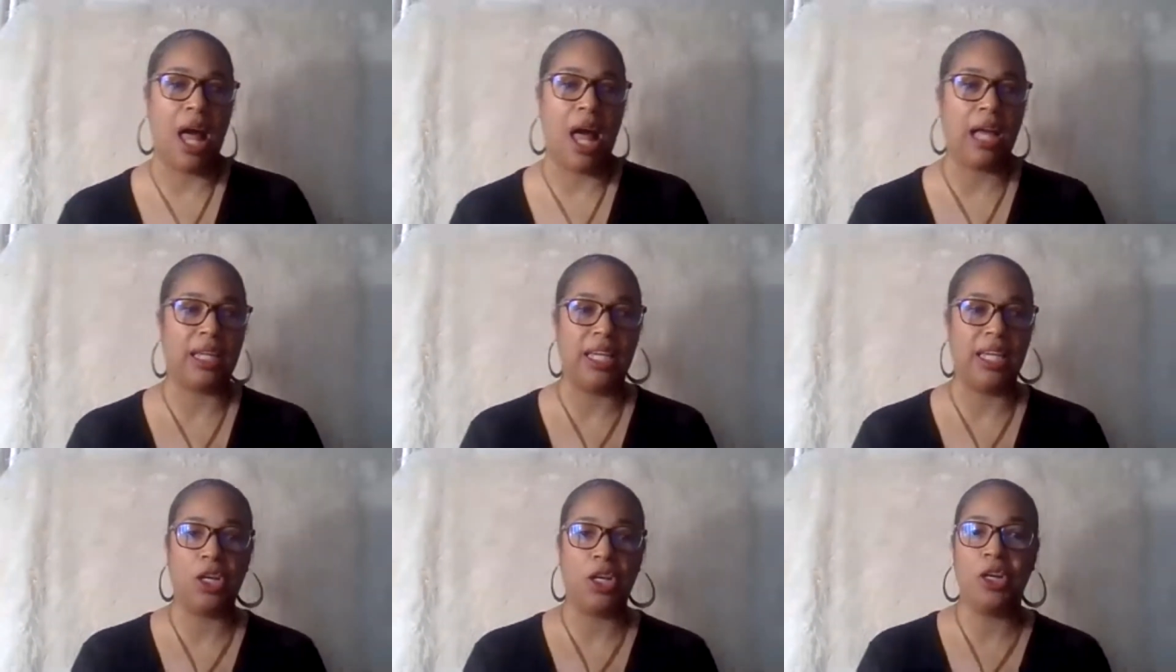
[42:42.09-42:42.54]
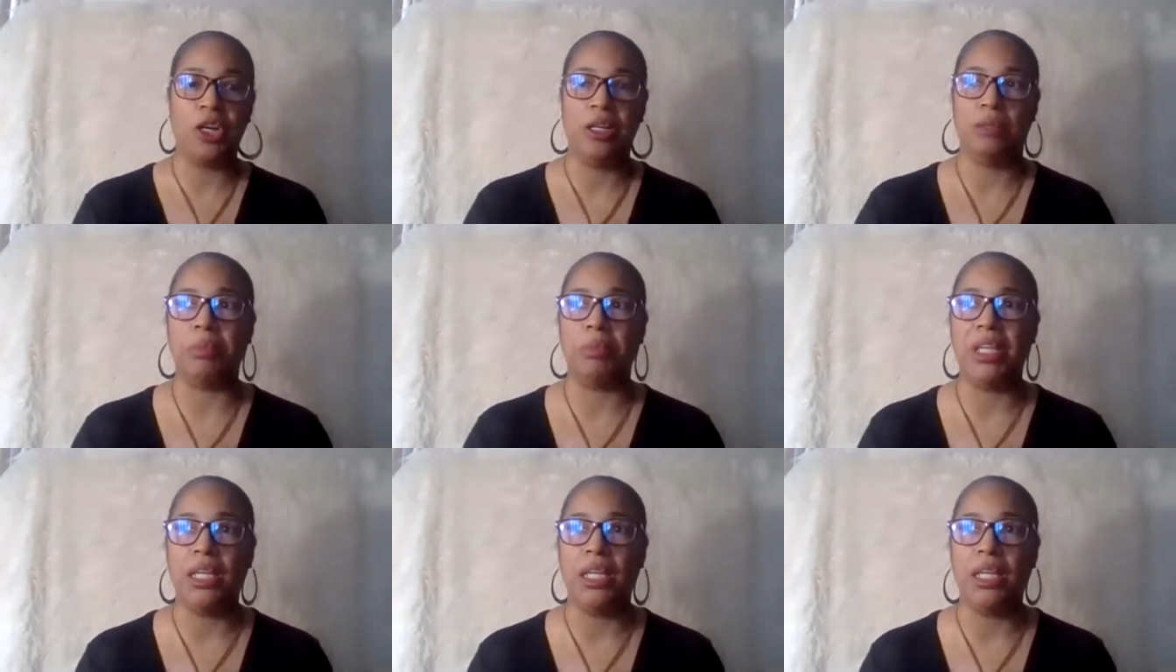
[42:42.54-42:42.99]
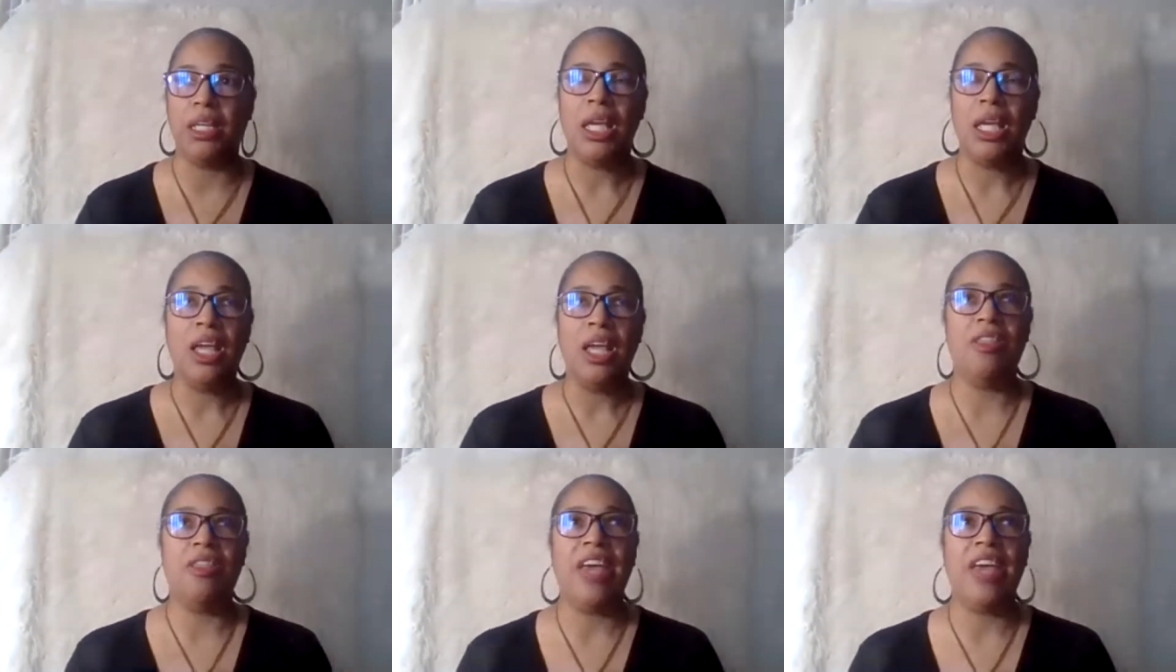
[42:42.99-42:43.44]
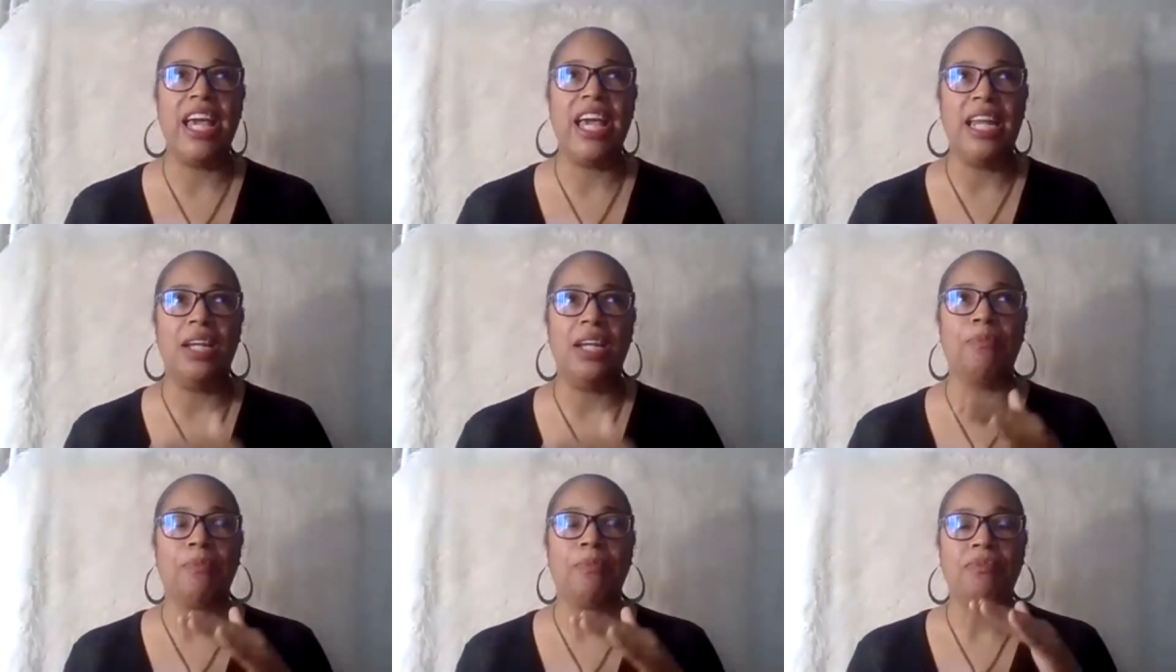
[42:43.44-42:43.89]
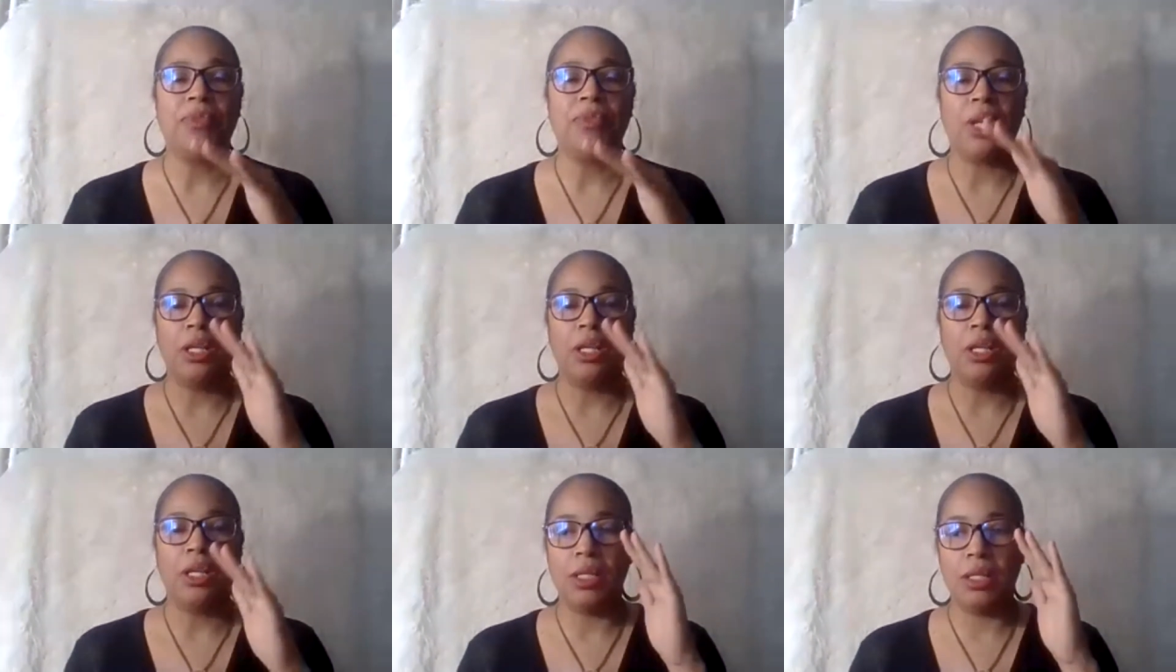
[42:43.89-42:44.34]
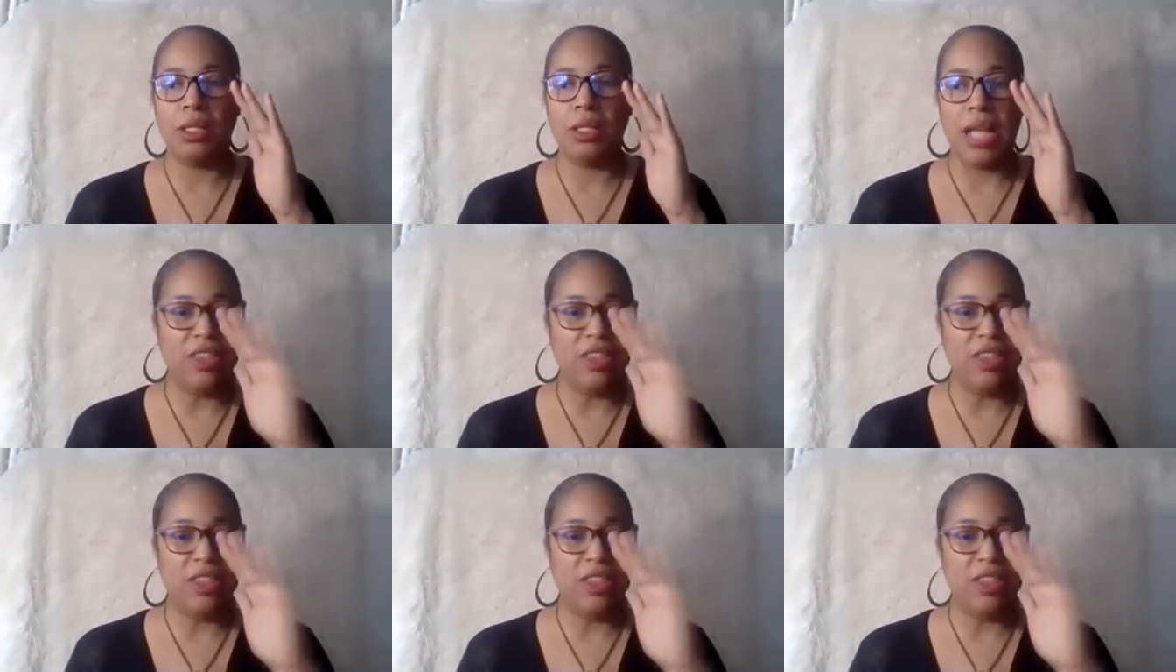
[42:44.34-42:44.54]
It could be that, now